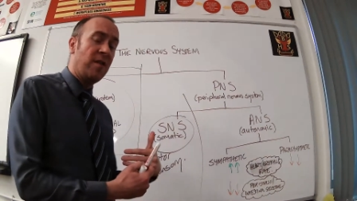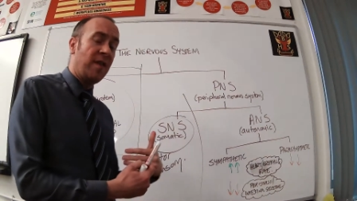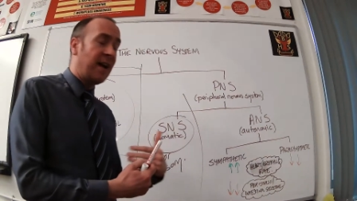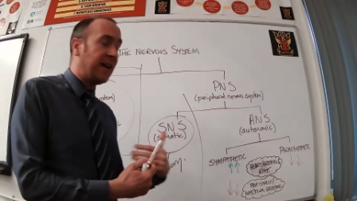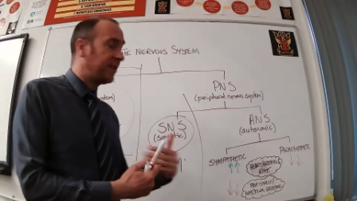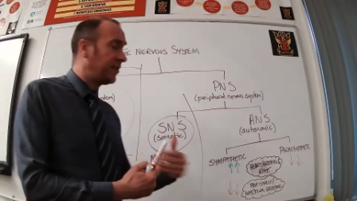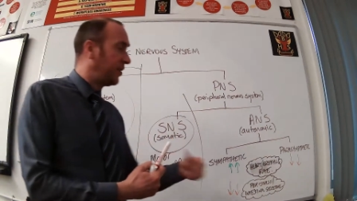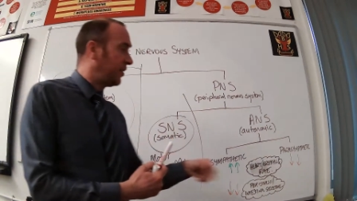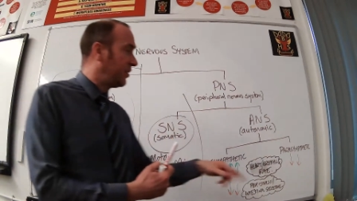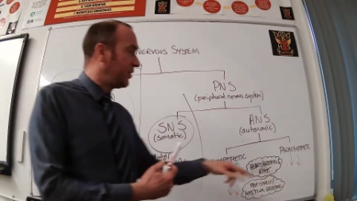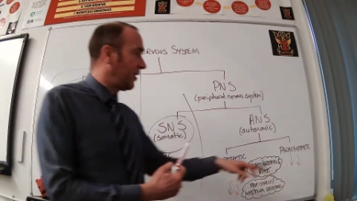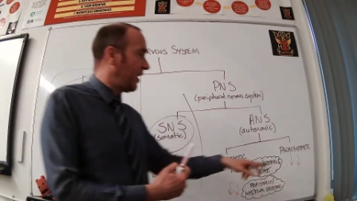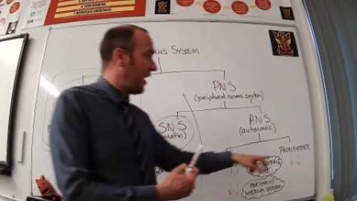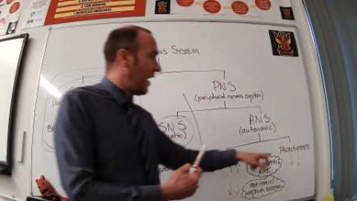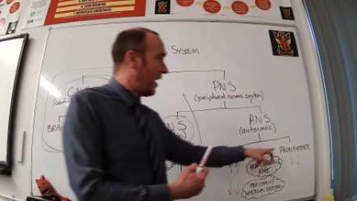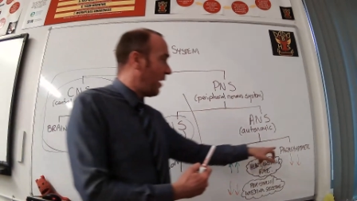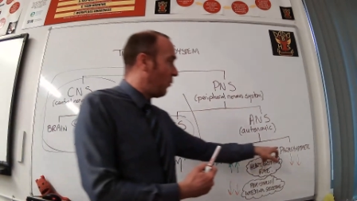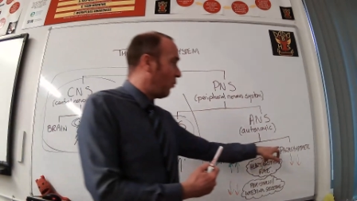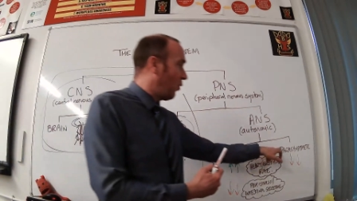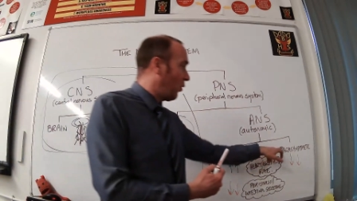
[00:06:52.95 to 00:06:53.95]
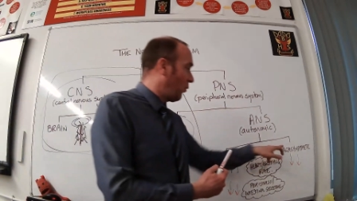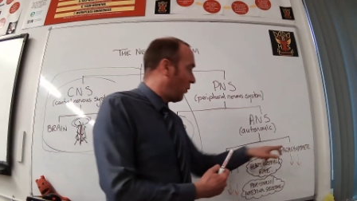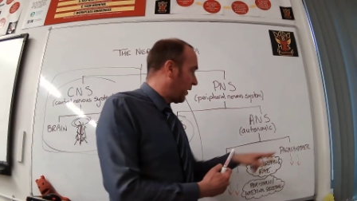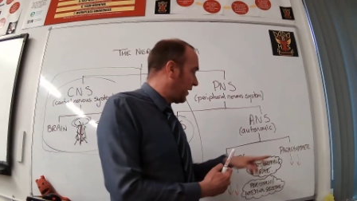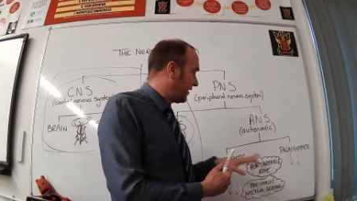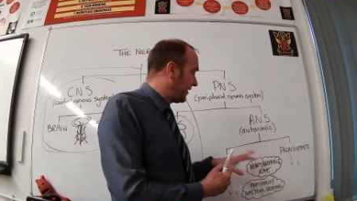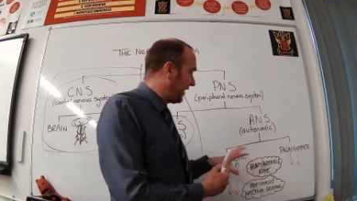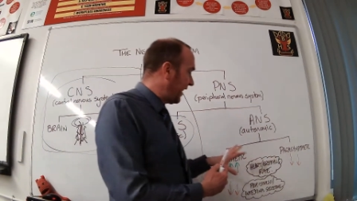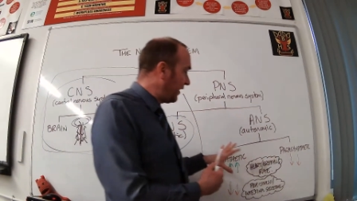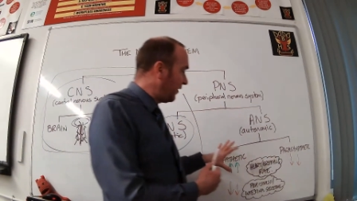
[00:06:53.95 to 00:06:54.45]
This is what would,
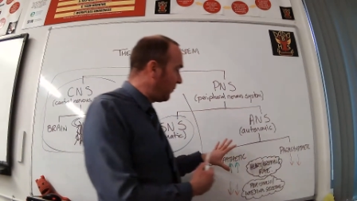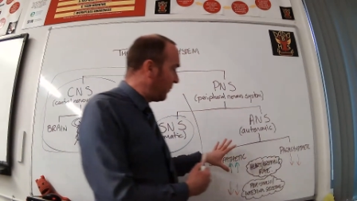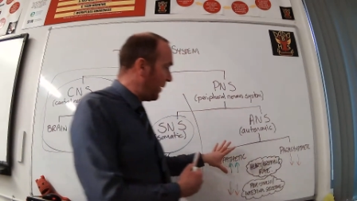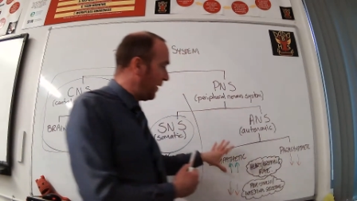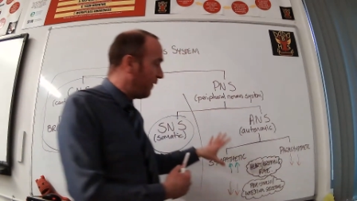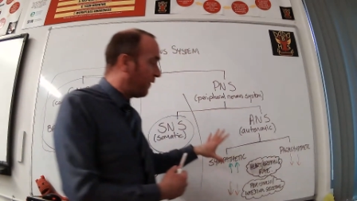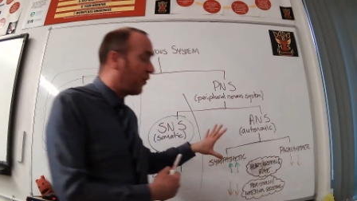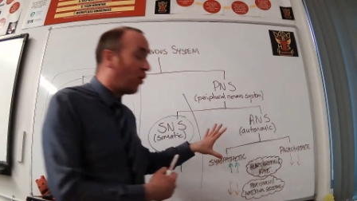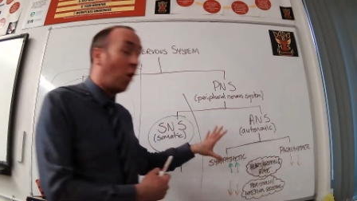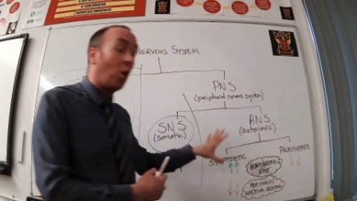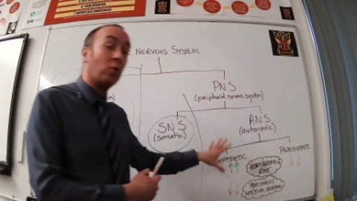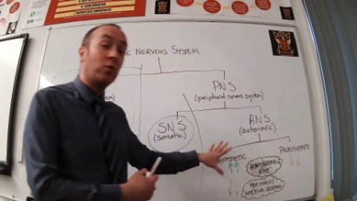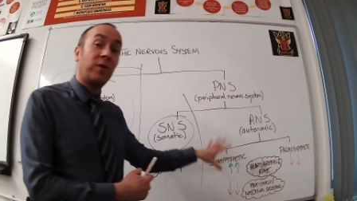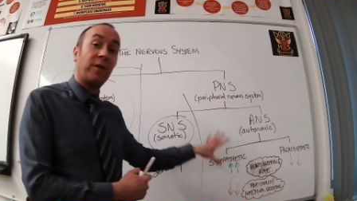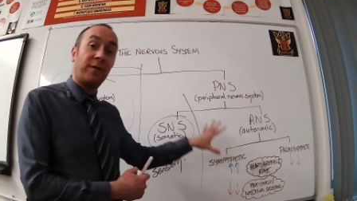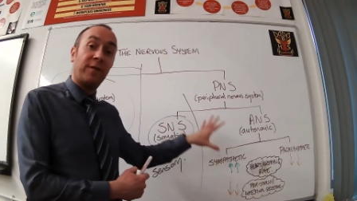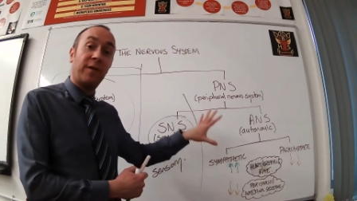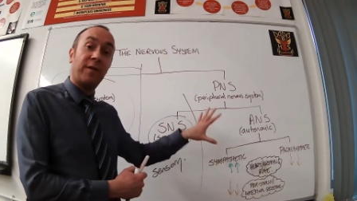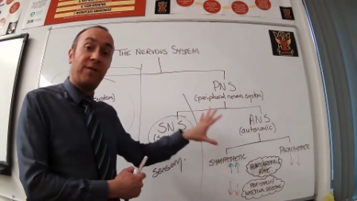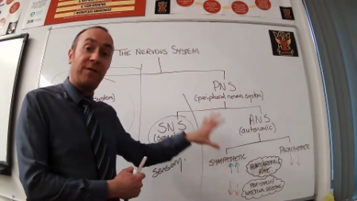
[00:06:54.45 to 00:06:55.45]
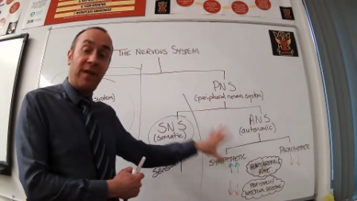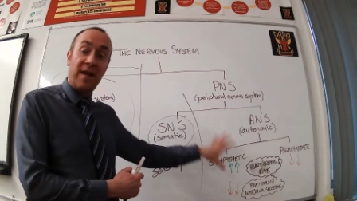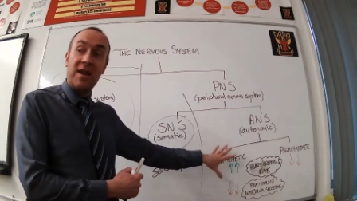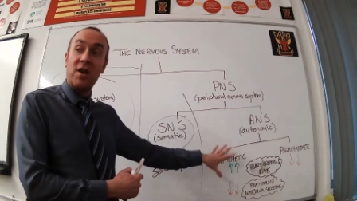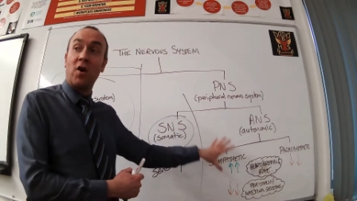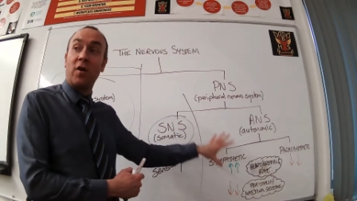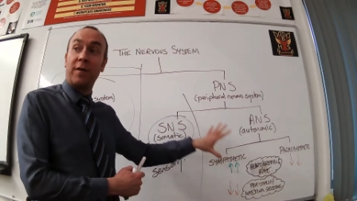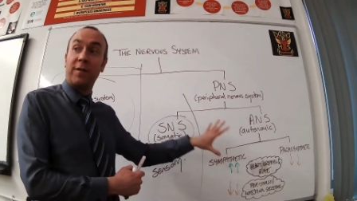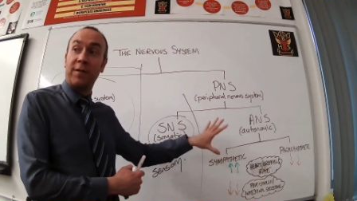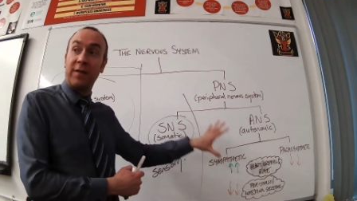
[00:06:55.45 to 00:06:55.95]
instead of being called fight
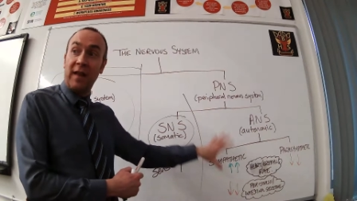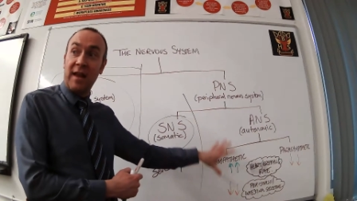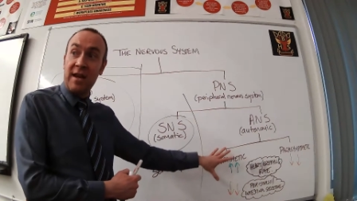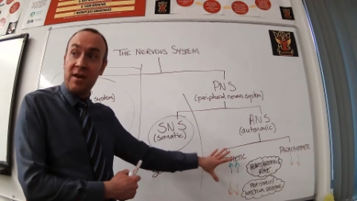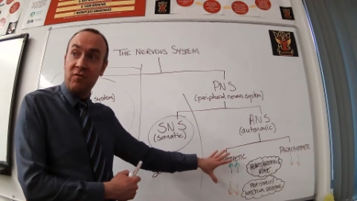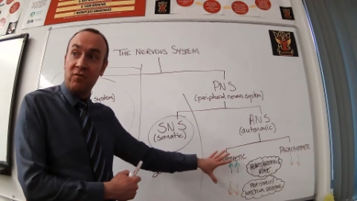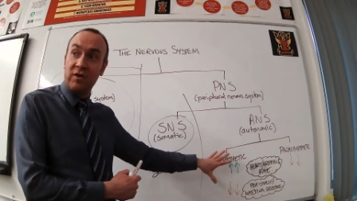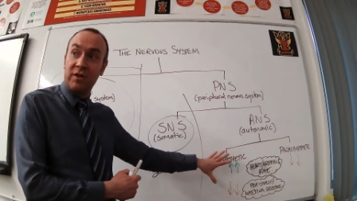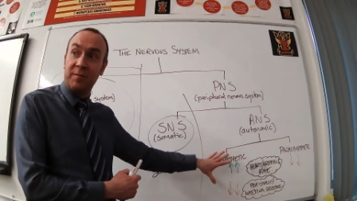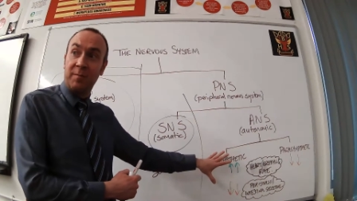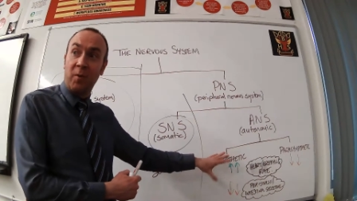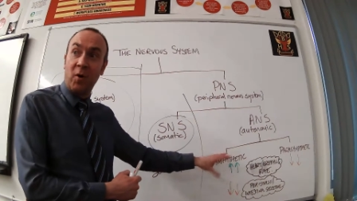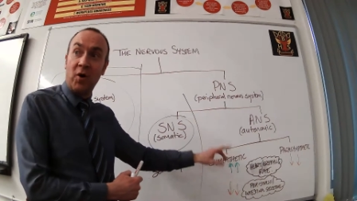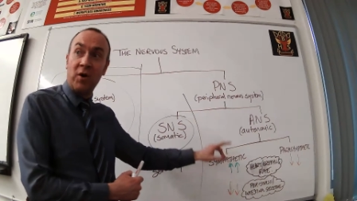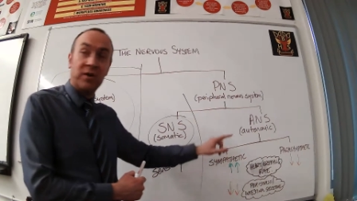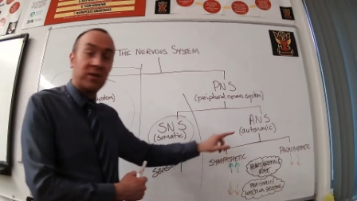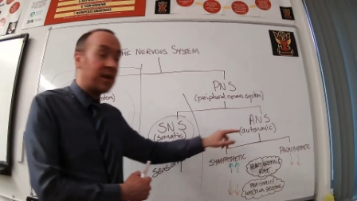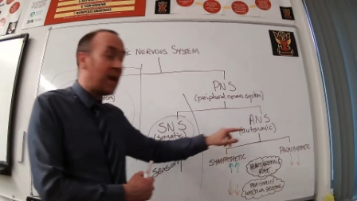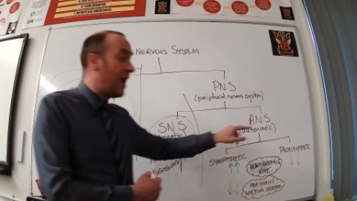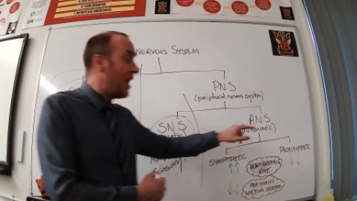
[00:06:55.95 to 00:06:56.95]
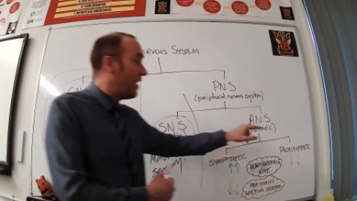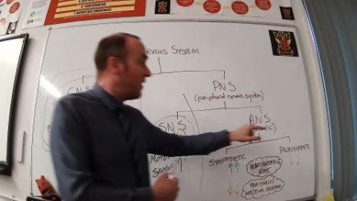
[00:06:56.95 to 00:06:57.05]
or flight response, the